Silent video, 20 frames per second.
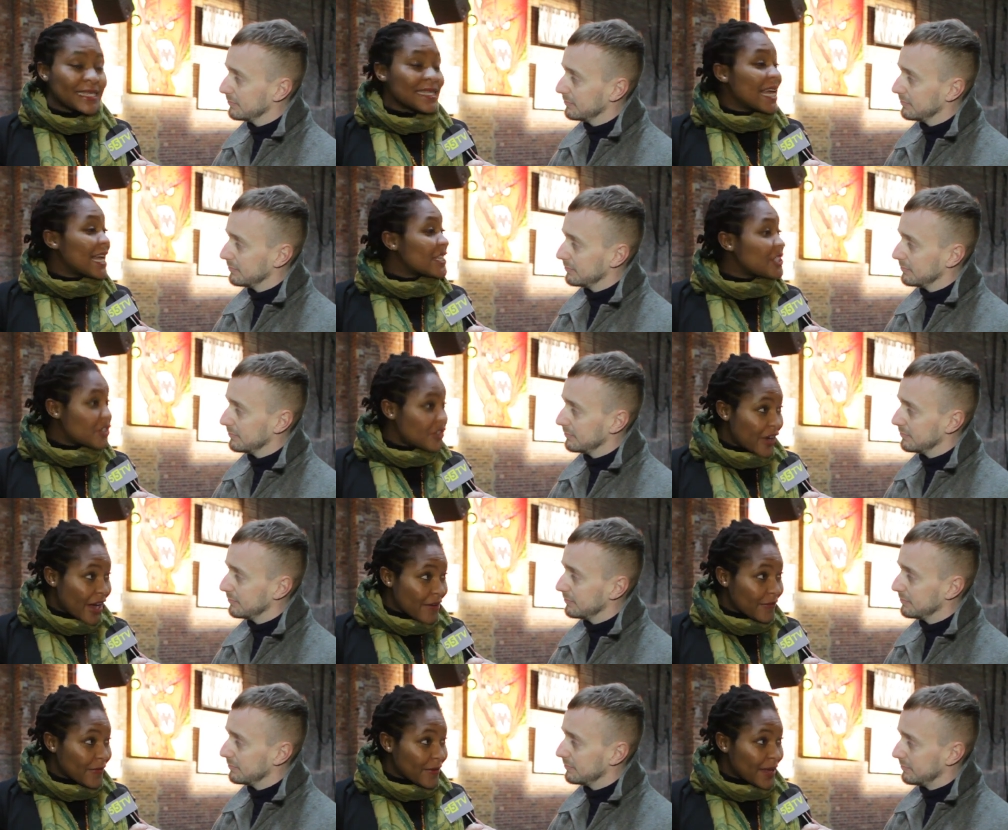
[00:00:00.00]
Speaker 1: sex
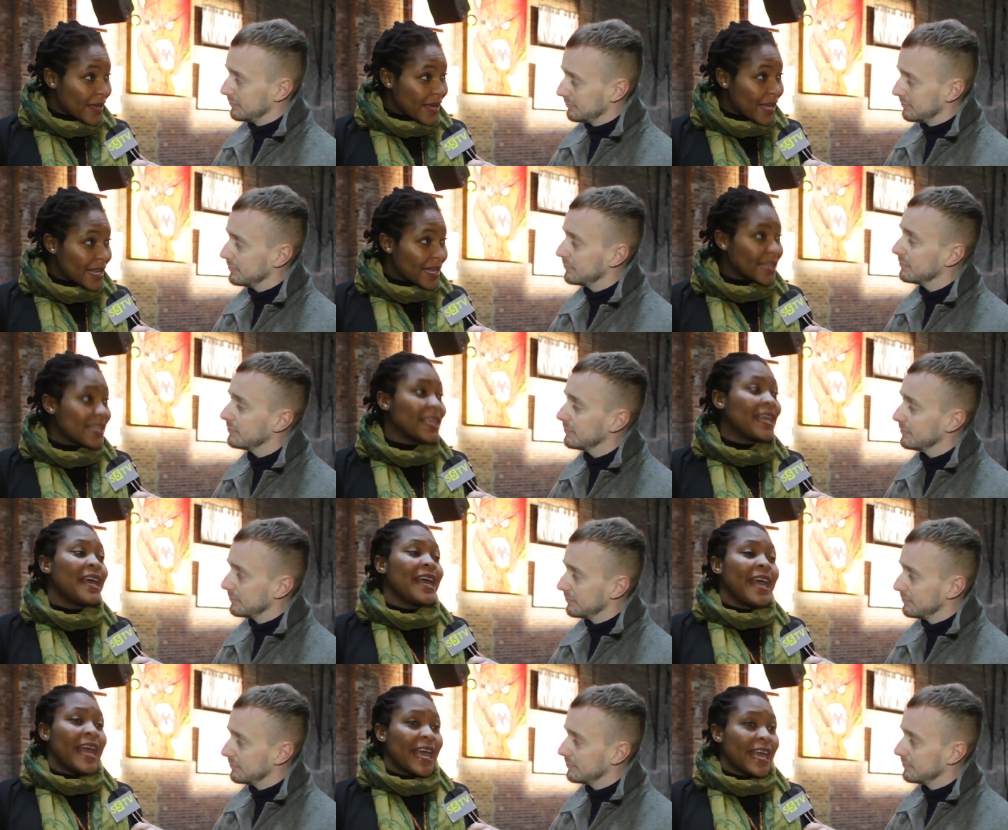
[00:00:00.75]
trafficking,
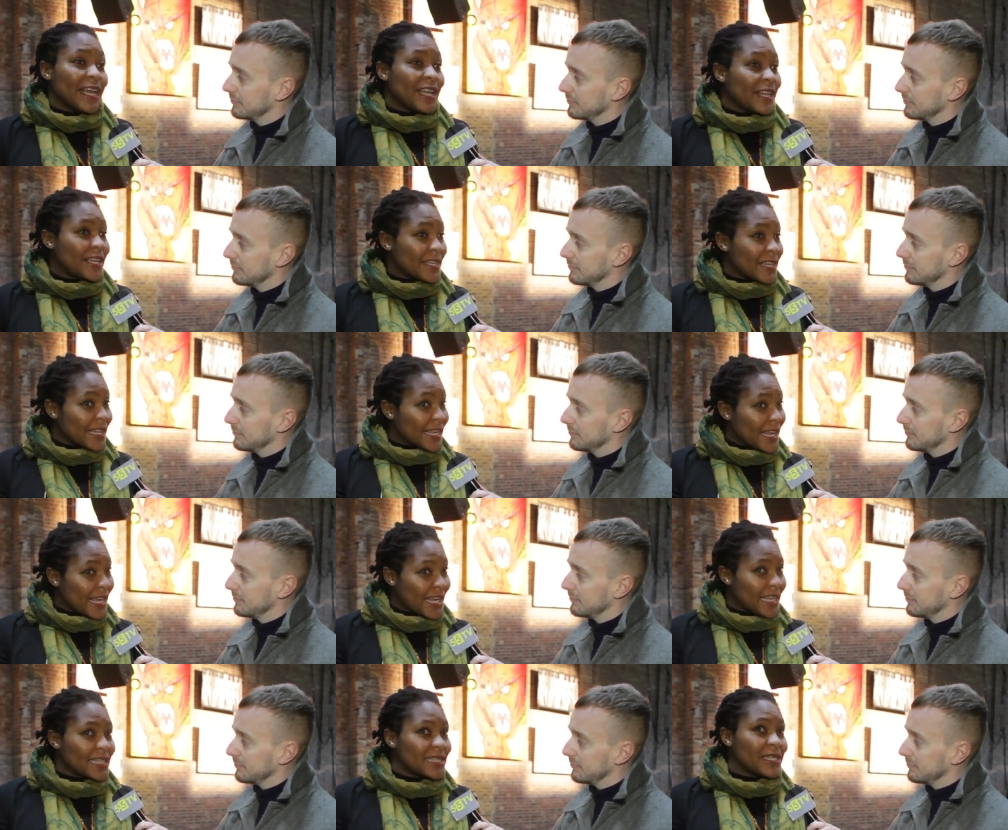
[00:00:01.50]
including
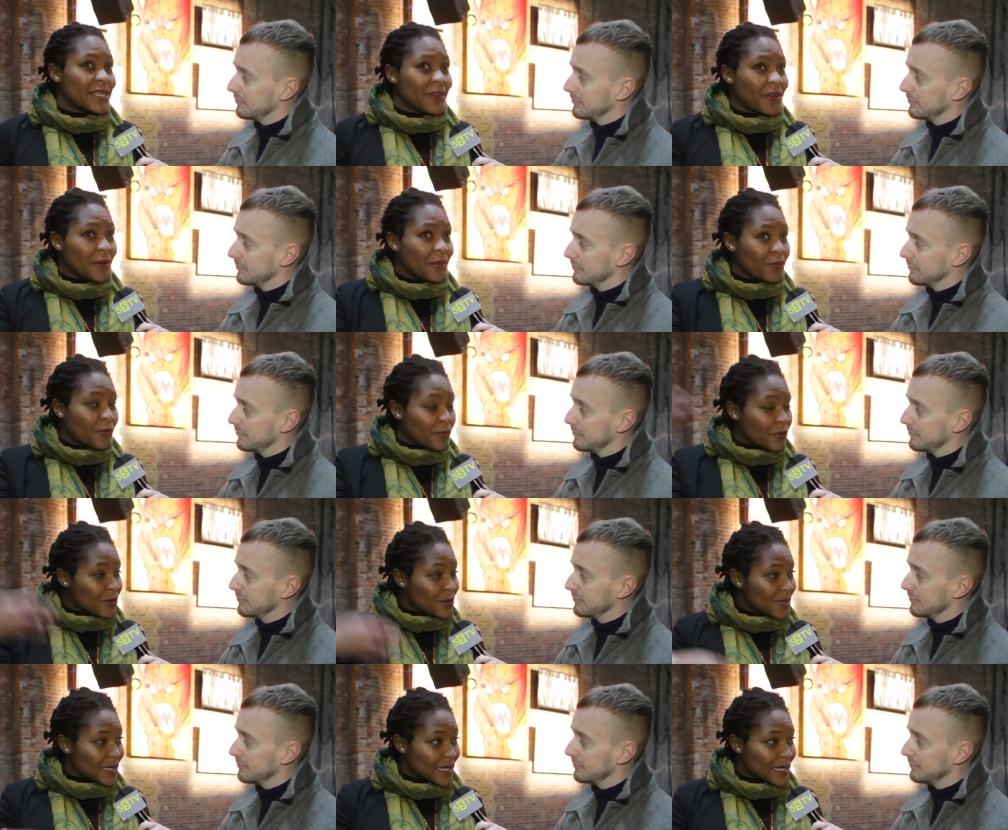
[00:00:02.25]
kids who are
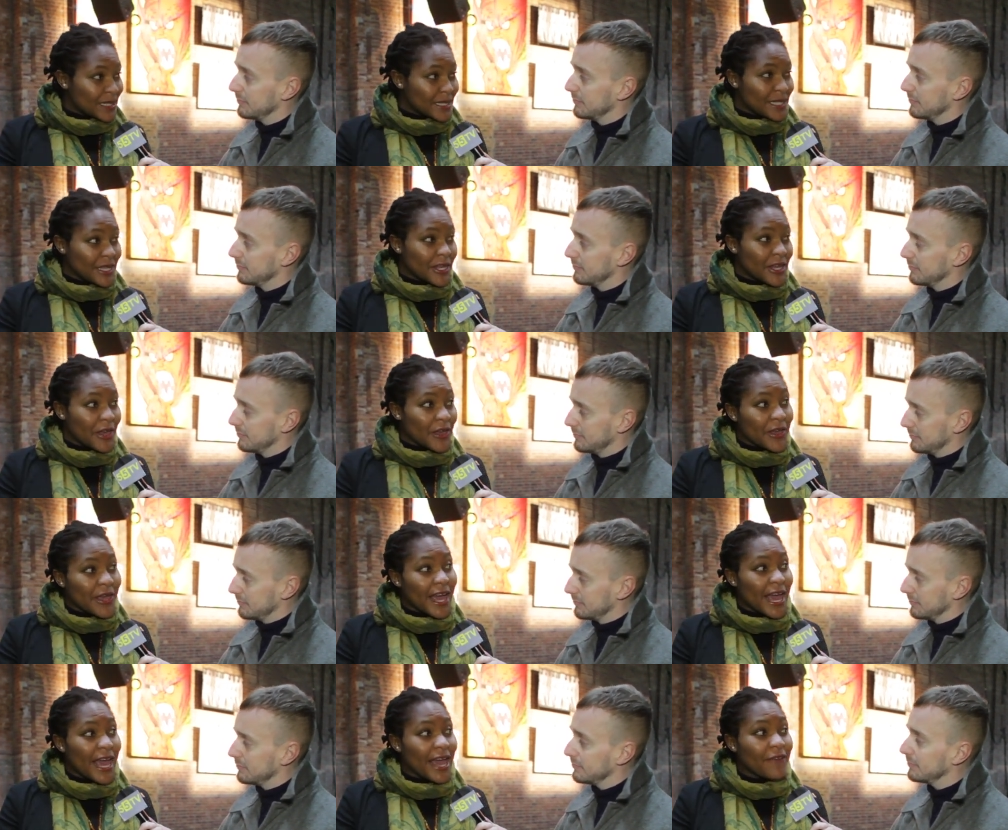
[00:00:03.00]
brought into the
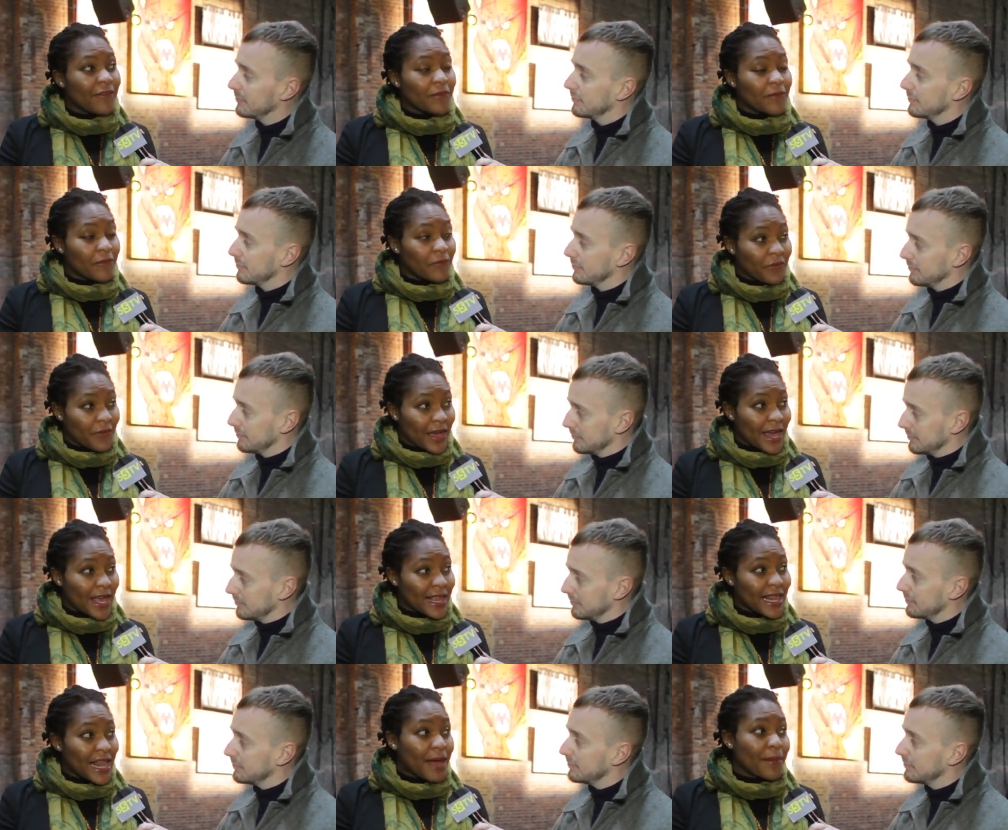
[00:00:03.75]
UK from
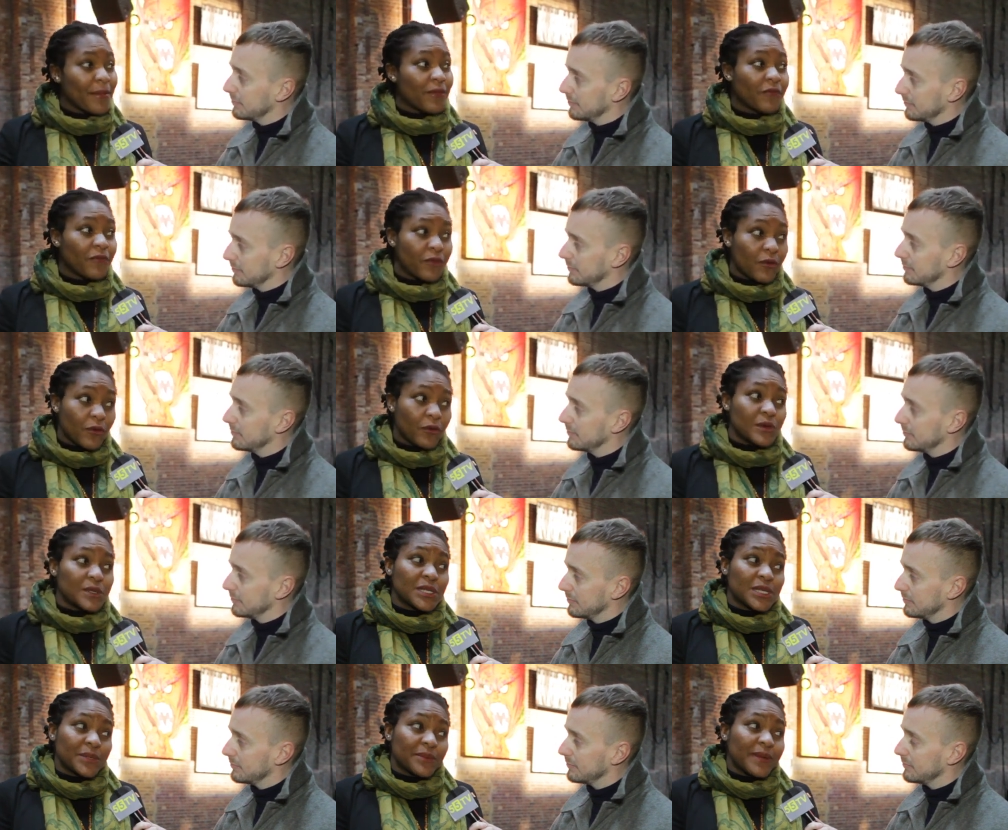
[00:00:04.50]
Vietnam and
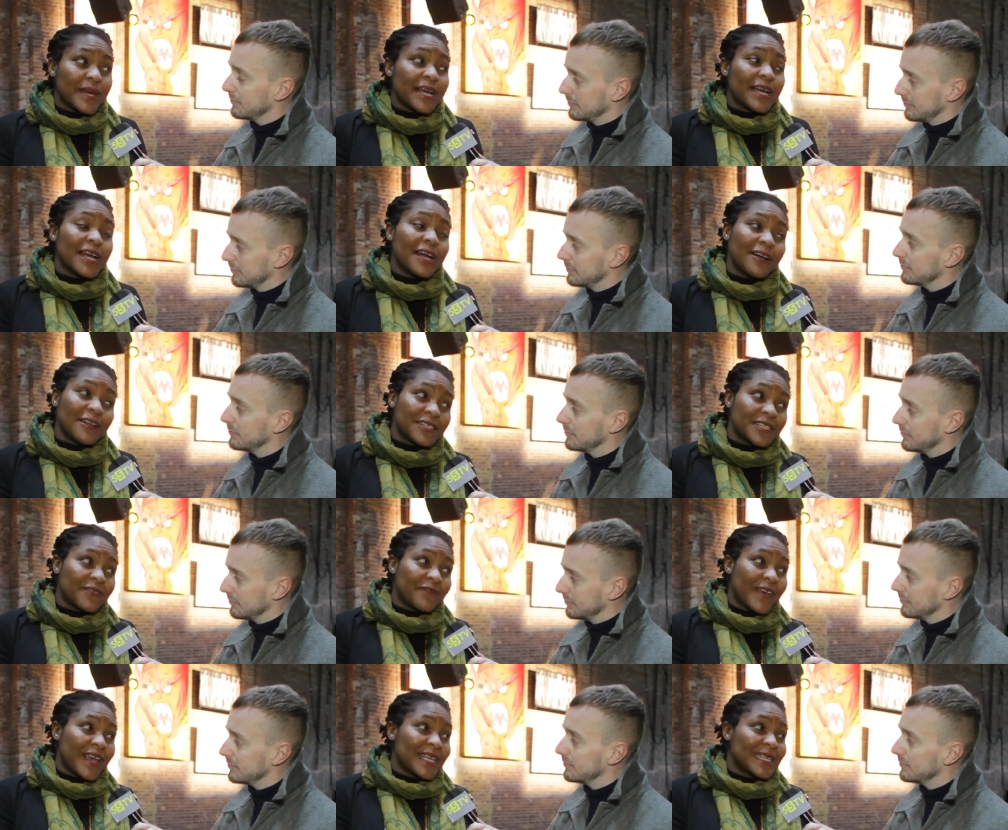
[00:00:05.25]
forced to work
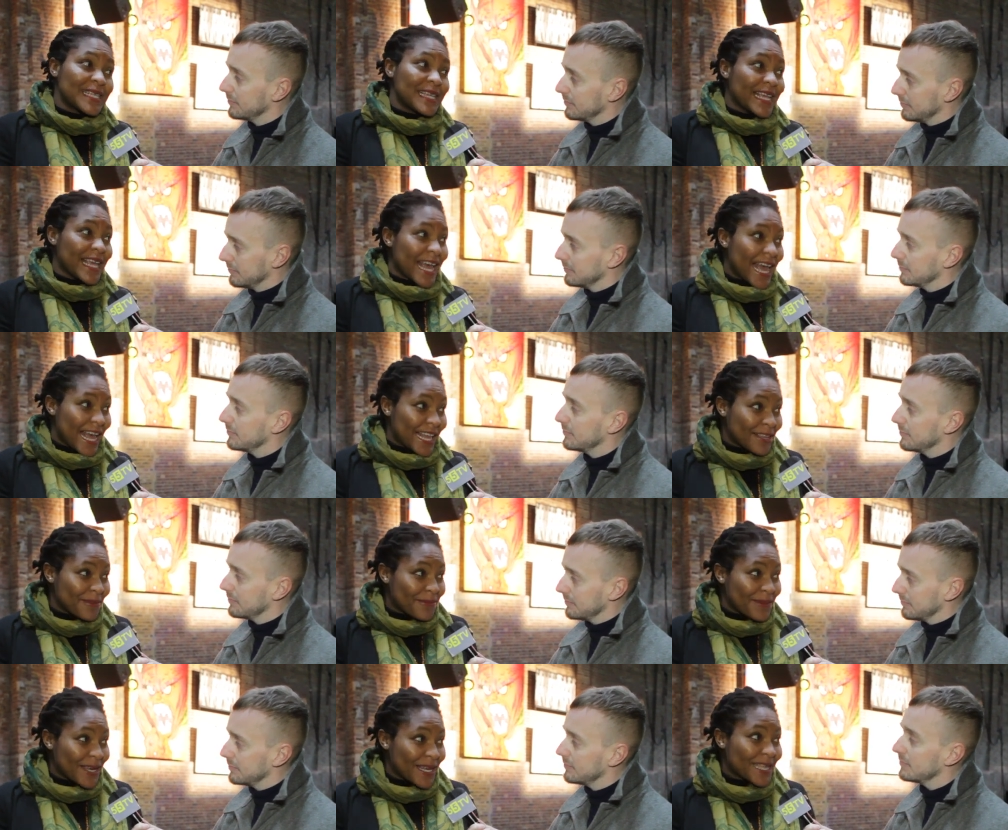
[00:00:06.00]
cultivating
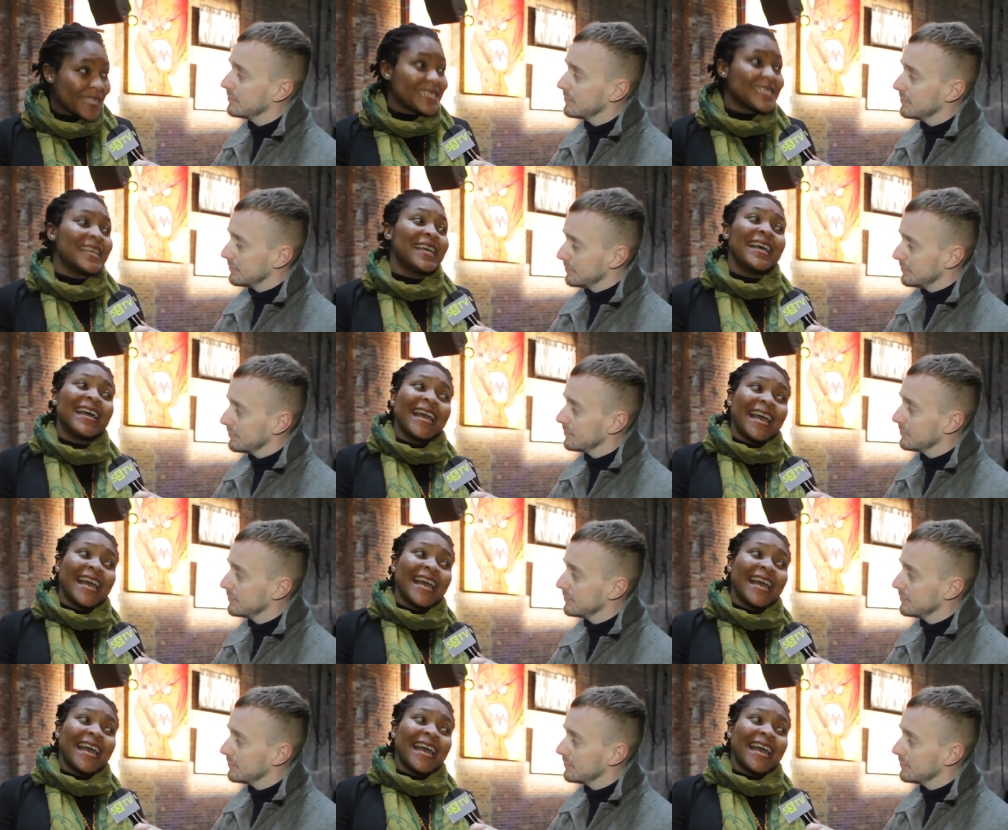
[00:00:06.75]
cannabis,